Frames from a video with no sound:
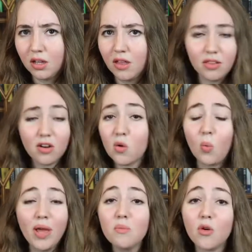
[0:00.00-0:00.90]
There are
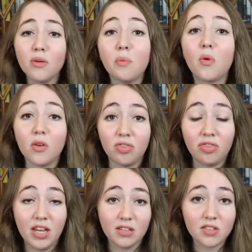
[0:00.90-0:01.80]
way more important
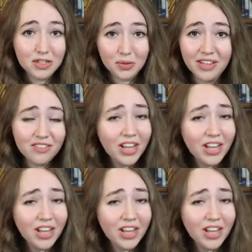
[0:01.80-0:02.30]
things. So if,